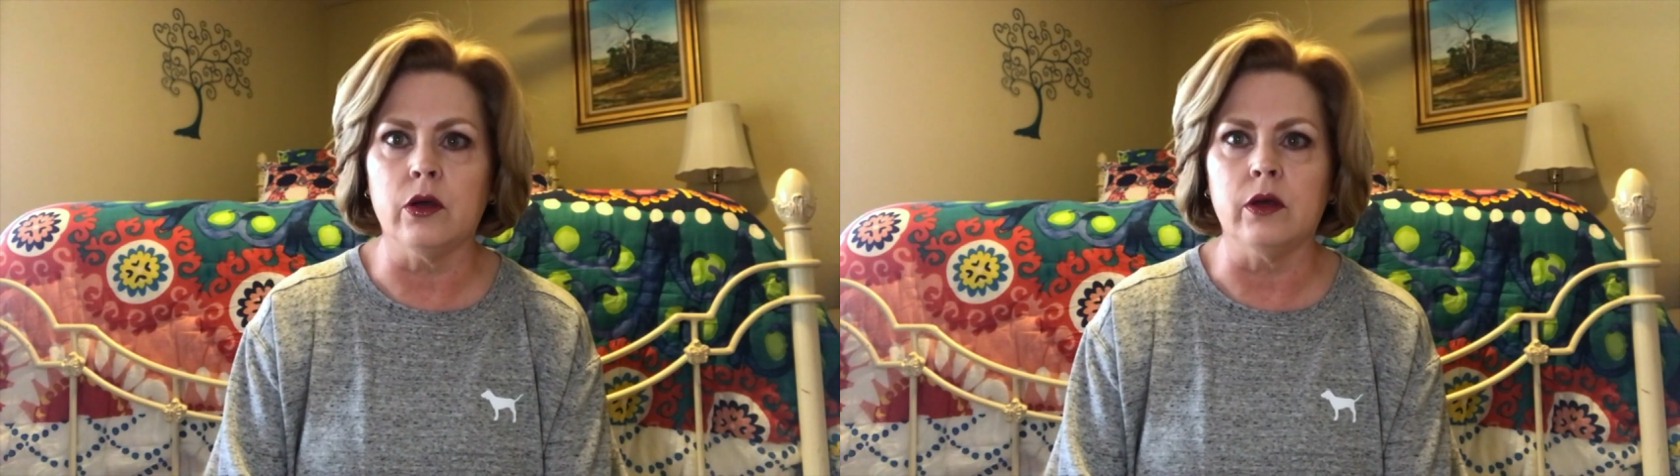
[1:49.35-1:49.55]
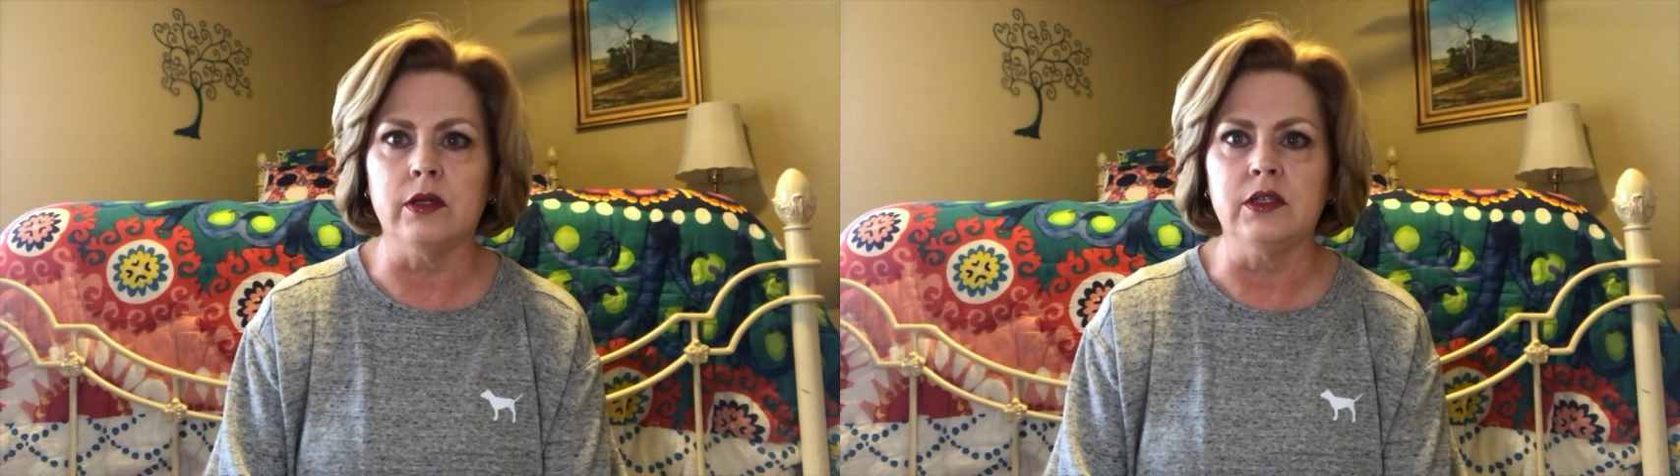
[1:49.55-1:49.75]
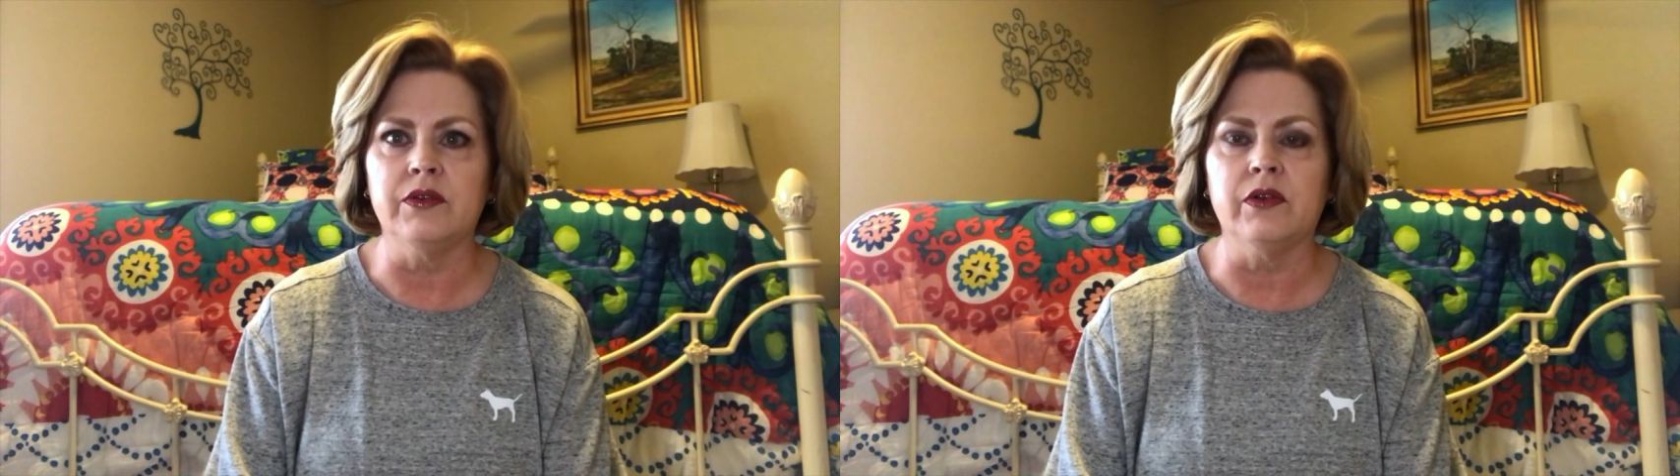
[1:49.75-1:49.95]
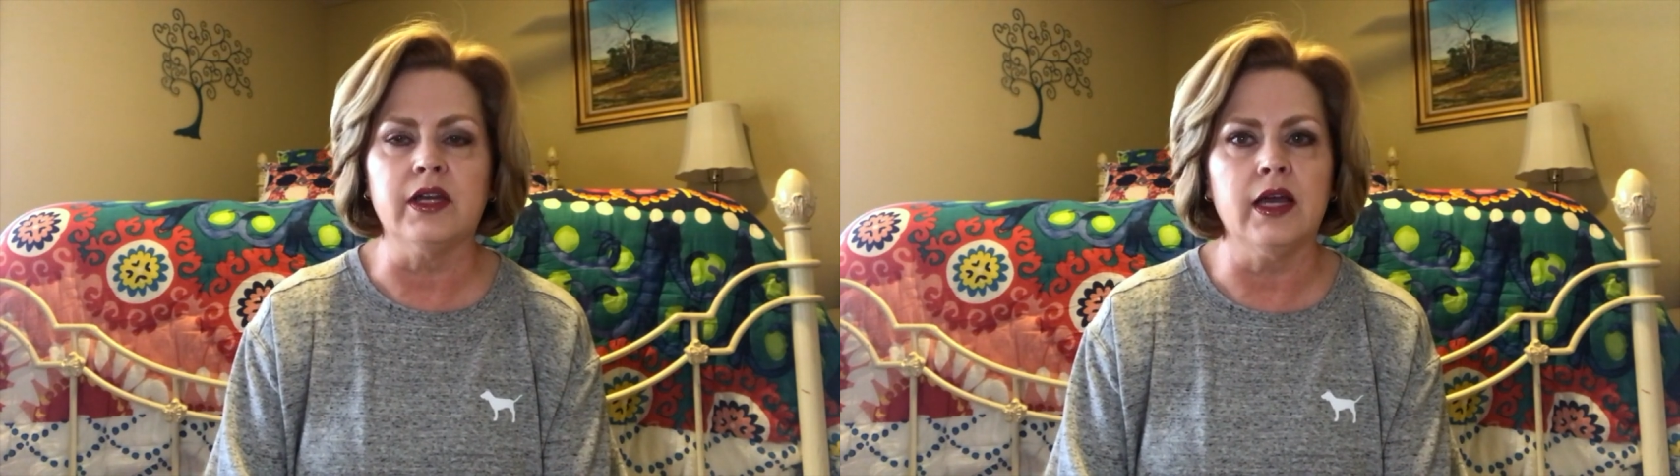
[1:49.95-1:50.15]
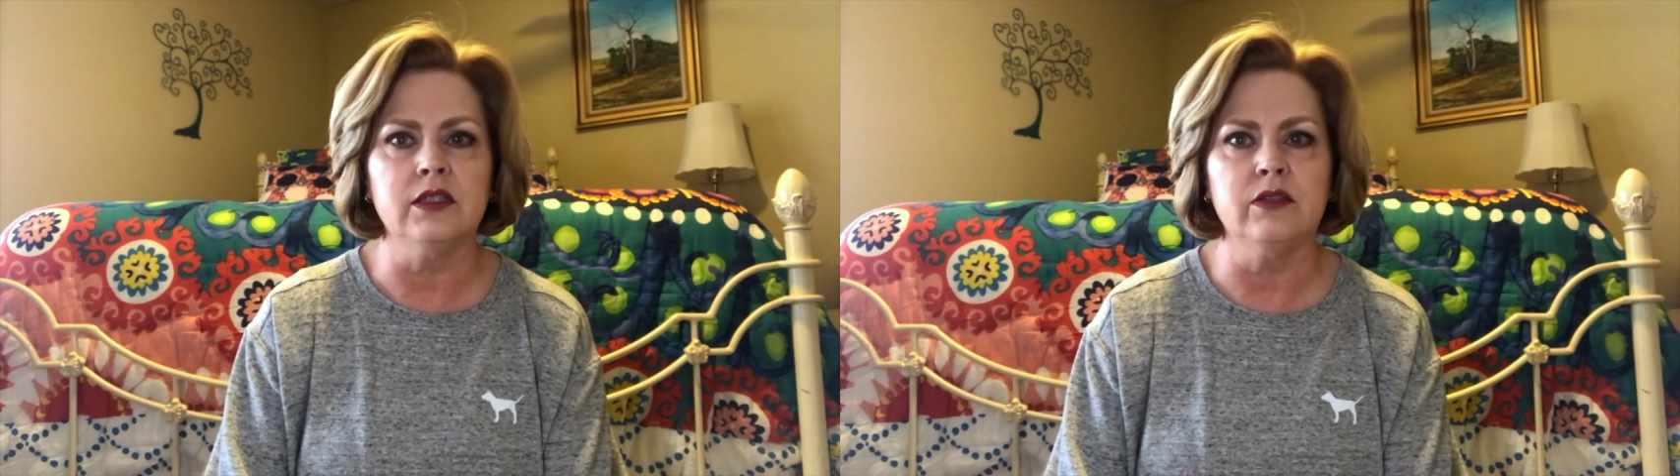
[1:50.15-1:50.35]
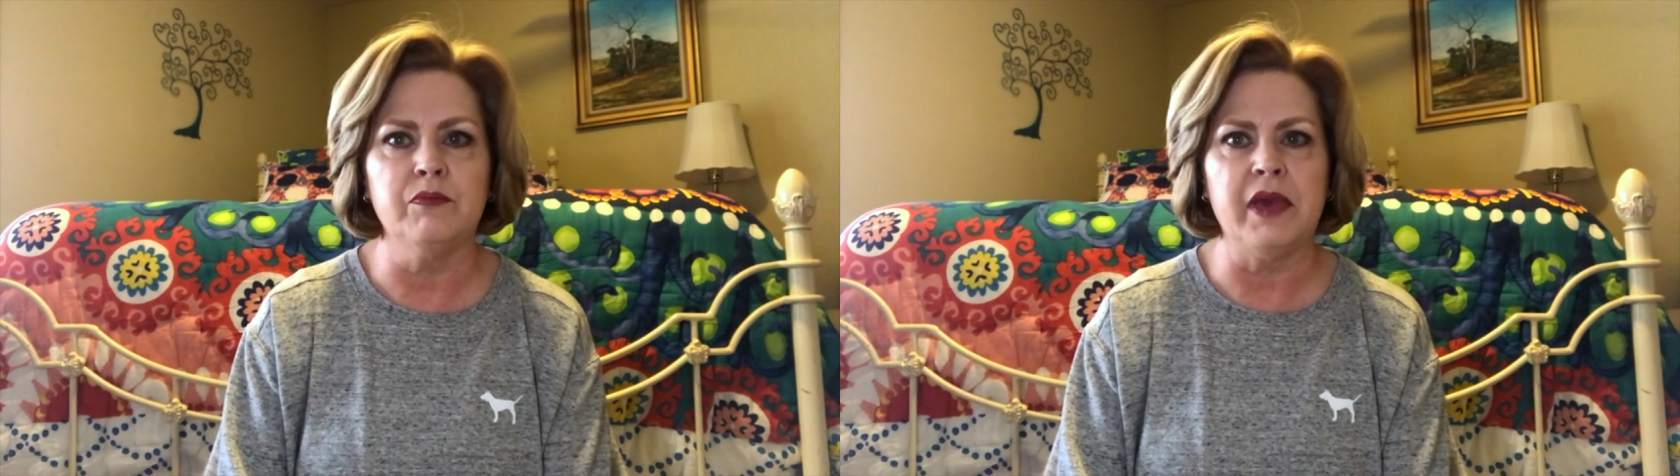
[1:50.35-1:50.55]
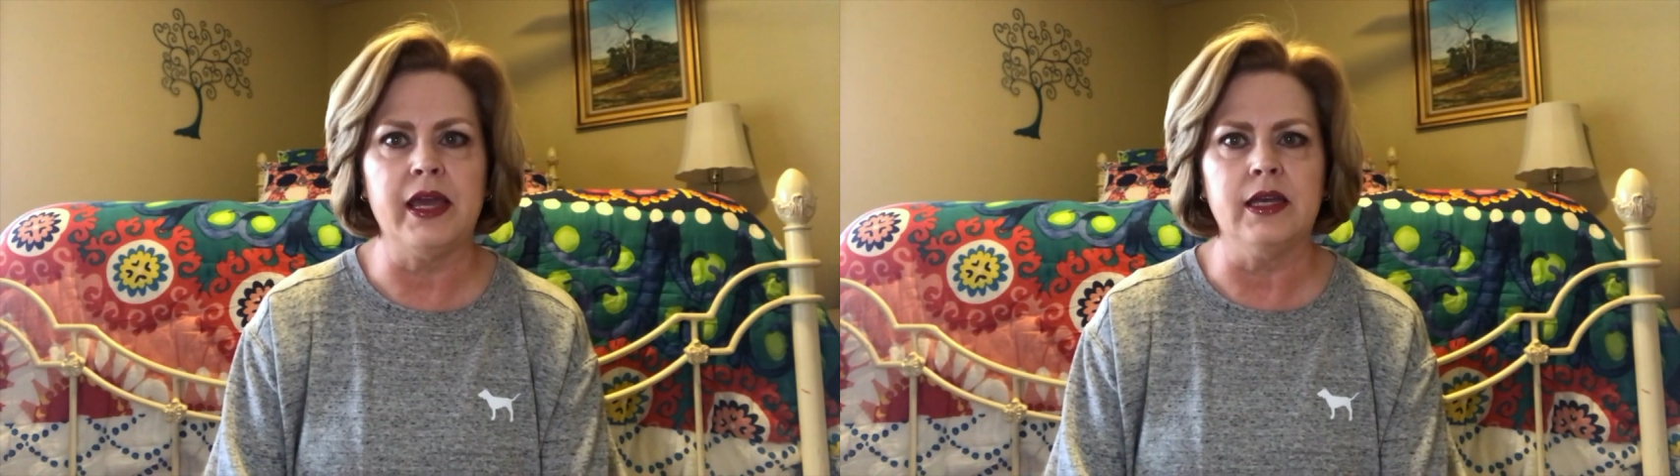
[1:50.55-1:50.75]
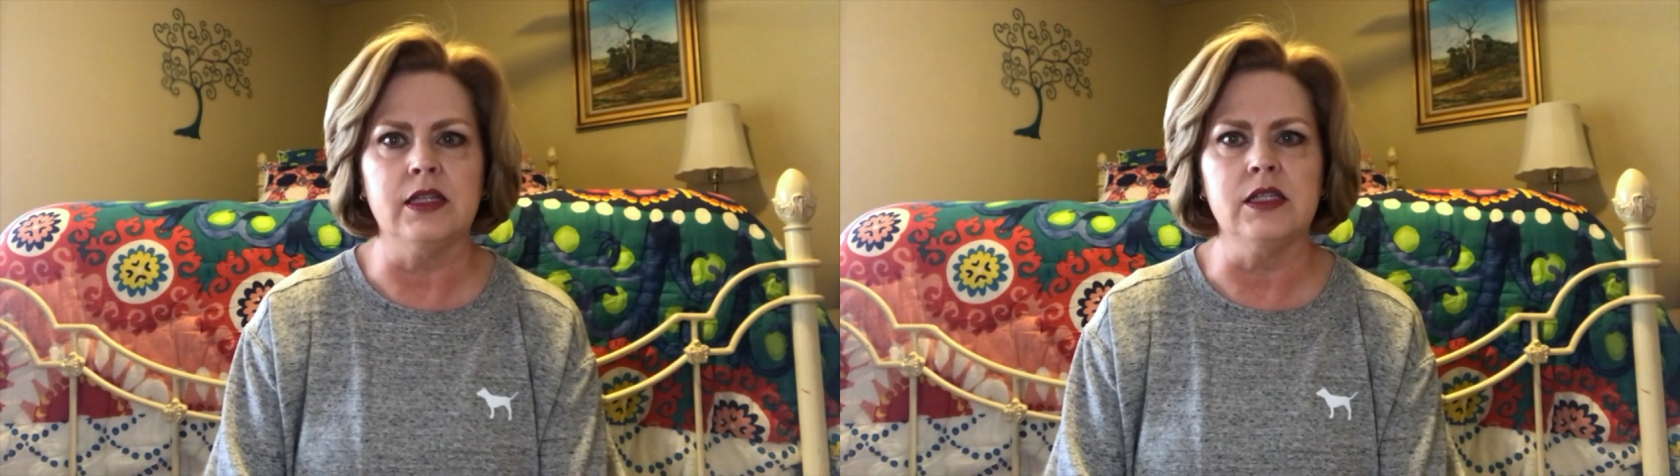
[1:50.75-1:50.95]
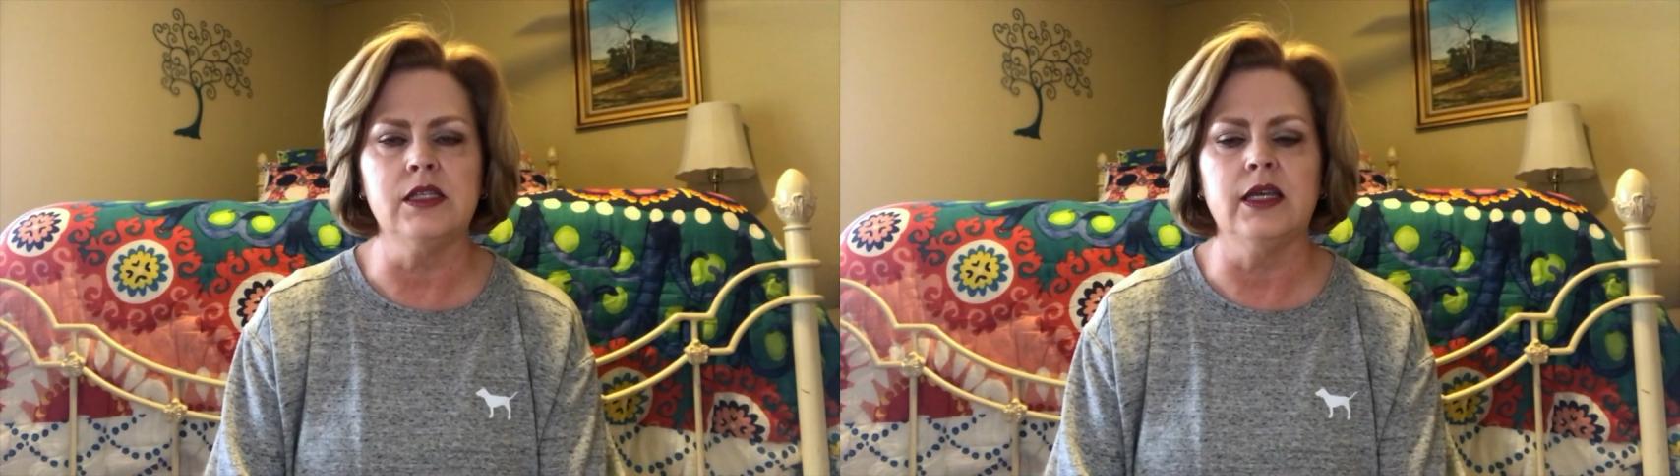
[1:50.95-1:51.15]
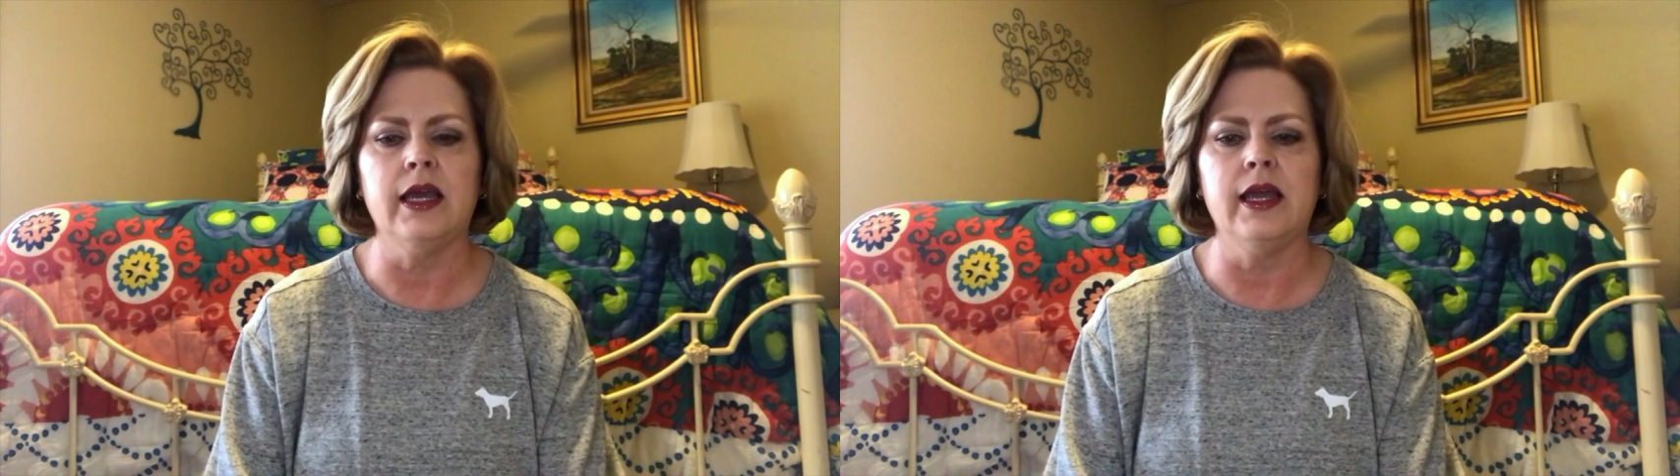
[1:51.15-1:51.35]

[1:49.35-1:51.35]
on different kinds of bands,